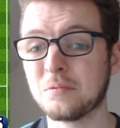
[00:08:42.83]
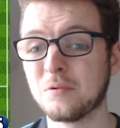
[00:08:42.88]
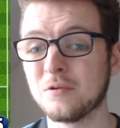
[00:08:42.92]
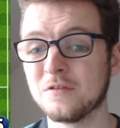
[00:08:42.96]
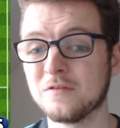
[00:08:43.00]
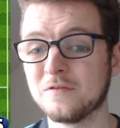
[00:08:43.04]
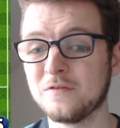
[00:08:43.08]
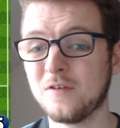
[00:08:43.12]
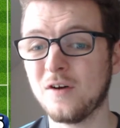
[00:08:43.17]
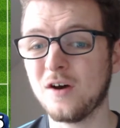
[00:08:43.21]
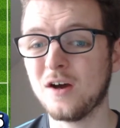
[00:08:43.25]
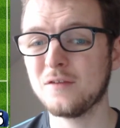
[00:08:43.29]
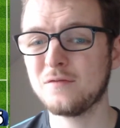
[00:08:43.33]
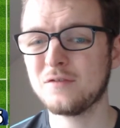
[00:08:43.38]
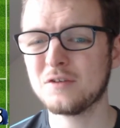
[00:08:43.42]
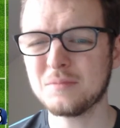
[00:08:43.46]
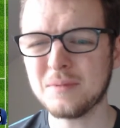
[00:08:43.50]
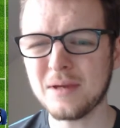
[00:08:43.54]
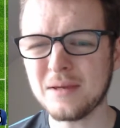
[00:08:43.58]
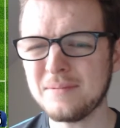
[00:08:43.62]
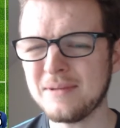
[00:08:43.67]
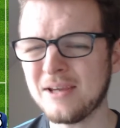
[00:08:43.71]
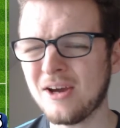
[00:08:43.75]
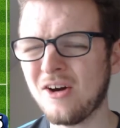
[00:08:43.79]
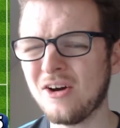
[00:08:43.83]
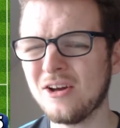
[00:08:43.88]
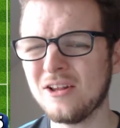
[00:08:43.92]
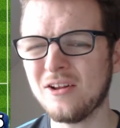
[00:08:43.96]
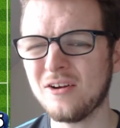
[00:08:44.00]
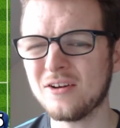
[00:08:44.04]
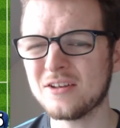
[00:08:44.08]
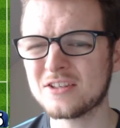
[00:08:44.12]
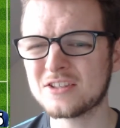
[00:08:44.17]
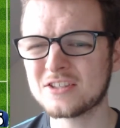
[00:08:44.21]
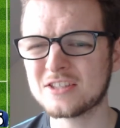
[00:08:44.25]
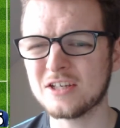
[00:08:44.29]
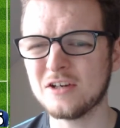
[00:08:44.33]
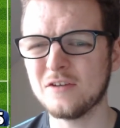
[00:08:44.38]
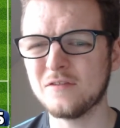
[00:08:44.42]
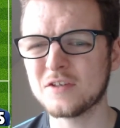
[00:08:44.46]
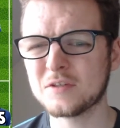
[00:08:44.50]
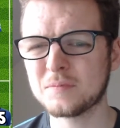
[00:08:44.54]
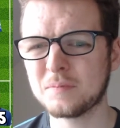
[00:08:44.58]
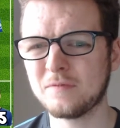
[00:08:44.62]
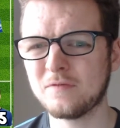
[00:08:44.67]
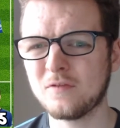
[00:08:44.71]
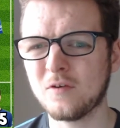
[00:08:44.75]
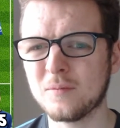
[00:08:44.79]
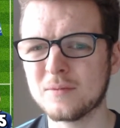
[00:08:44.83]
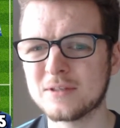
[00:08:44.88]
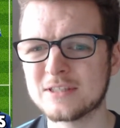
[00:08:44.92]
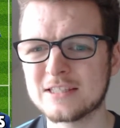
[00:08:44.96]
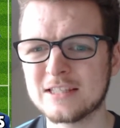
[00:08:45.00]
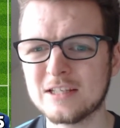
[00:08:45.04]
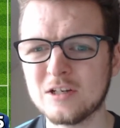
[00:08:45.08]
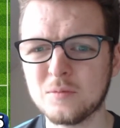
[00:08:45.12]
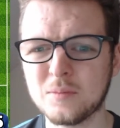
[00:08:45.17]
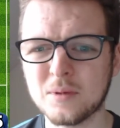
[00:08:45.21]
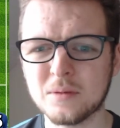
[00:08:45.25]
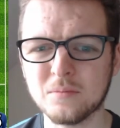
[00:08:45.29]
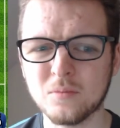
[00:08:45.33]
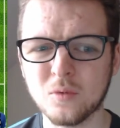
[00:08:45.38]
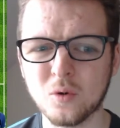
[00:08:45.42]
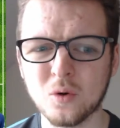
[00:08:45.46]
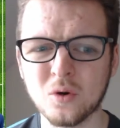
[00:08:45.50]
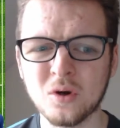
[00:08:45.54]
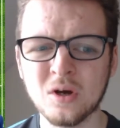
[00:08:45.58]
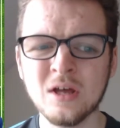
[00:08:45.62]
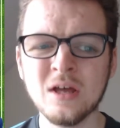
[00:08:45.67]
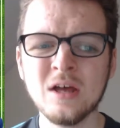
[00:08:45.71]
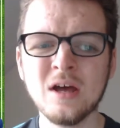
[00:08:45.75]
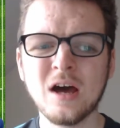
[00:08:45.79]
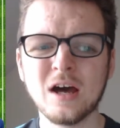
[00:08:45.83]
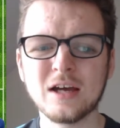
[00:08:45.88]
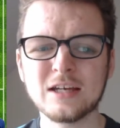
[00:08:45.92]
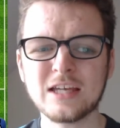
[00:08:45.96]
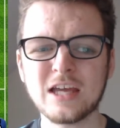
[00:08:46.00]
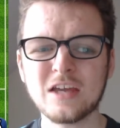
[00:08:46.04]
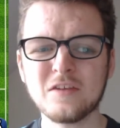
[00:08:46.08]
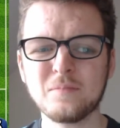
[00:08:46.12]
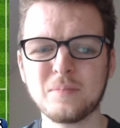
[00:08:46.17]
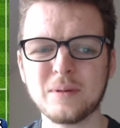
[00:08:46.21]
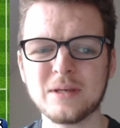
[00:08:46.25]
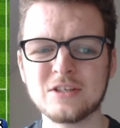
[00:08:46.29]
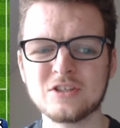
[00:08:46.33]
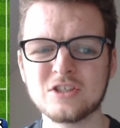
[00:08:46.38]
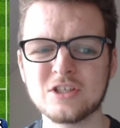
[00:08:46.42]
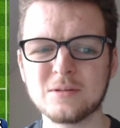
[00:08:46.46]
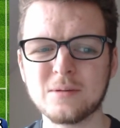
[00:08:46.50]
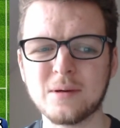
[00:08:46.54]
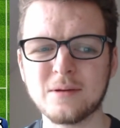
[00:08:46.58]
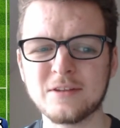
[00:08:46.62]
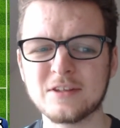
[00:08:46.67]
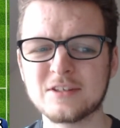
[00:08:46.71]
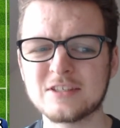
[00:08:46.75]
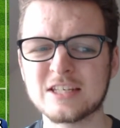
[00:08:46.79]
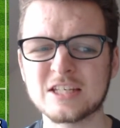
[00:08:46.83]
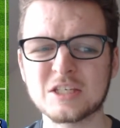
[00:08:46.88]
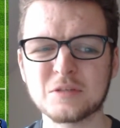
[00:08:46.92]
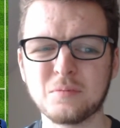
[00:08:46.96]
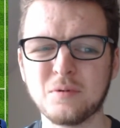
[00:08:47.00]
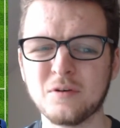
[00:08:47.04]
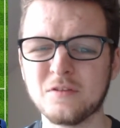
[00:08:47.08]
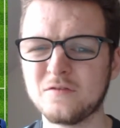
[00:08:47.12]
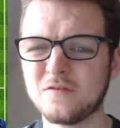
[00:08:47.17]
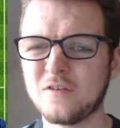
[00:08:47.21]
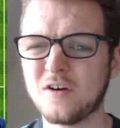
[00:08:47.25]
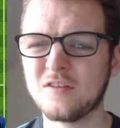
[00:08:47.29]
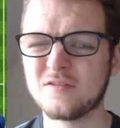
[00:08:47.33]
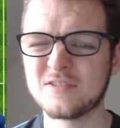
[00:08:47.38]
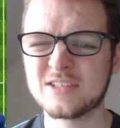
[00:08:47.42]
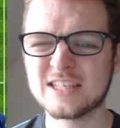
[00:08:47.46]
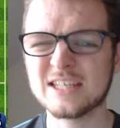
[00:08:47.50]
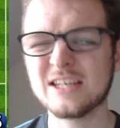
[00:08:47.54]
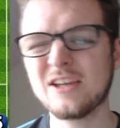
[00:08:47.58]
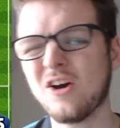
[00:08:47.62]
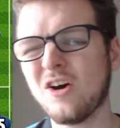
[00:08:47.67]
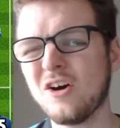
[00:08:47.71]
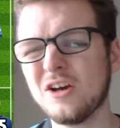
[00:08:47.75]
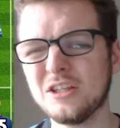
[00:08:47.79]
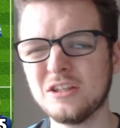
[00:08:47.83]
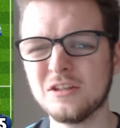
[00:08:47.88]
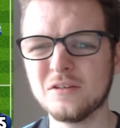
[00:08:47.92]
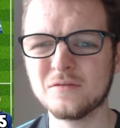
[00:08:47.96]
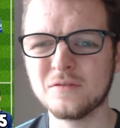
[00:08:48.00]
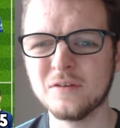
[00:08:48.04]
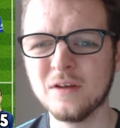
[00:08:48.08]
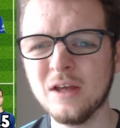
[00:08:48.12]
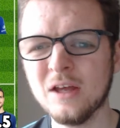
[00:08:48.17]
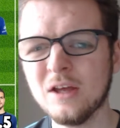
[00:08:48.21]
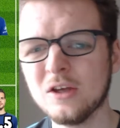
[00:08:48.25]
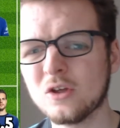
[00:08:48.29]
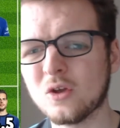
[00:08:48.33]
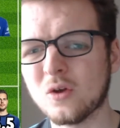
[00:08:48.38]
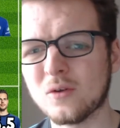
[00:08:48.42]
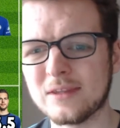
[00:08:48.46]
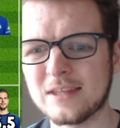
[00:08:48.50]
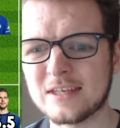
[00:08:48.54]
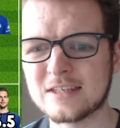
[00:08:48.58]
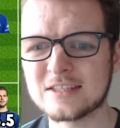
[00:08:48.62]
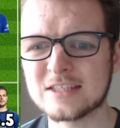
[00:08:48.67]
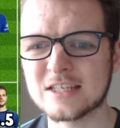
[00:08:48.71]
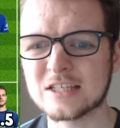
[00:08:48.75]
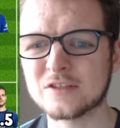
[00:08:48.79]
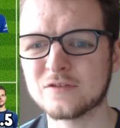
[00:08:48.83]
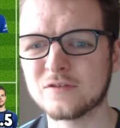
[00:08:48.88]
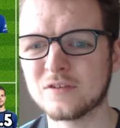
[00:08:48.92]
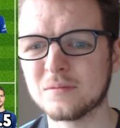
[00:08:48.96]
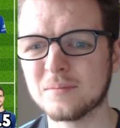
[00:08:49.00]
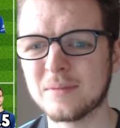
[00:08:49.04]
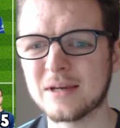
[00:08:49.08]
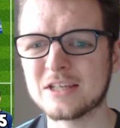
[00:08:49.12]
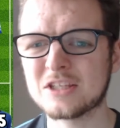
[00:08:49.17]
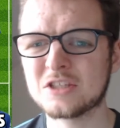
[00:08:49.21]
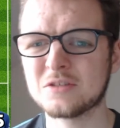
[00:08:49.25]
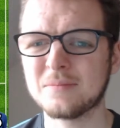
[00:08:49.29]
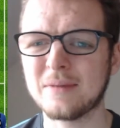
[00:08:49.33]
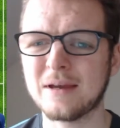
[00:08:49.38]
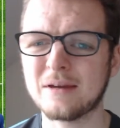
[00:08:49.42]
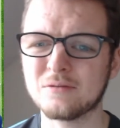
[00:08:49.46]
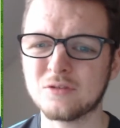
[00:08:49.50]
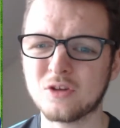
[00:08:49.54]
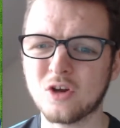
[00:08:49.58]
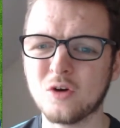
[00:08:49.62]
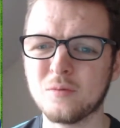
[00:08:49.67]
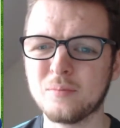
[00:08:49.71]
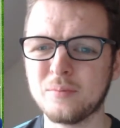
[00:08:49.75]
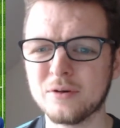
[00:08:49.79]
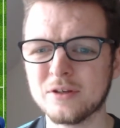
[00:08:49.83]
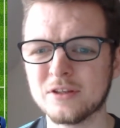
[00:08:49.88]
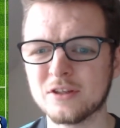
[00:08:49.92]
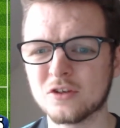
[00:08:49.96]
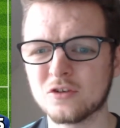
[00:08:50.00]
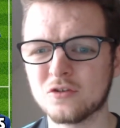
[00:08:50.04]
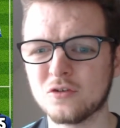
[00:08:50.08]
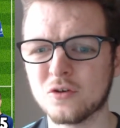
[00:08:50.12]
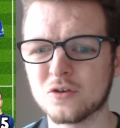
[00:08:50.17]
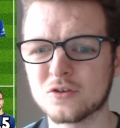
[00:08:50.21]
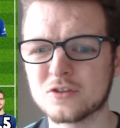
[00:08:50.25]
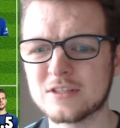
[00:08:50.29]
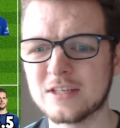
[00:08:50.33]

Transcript: I want to see Kurt Zouma back, definitely, for the Leicester game. Maybe he was being rested, I'm not too sure, because he has played quite a lot of our games recently.